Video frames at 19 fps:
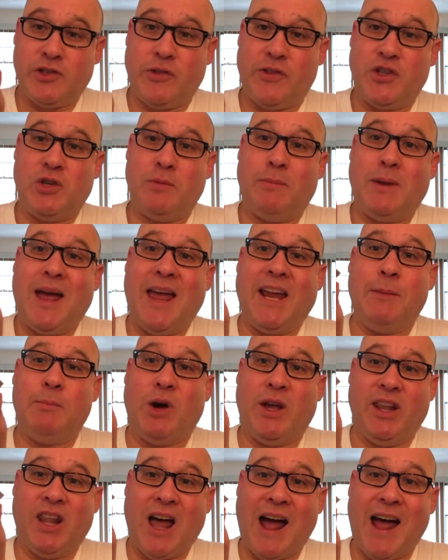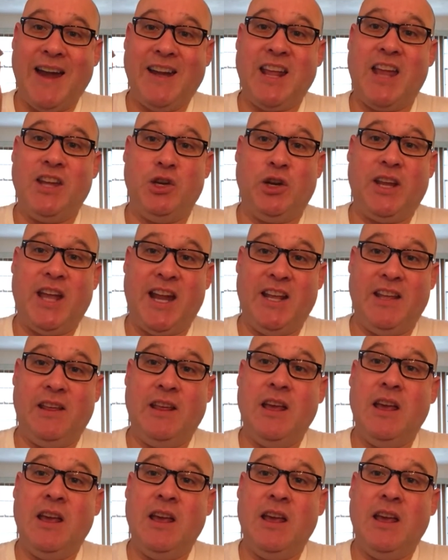or that you're buying them online and you're getting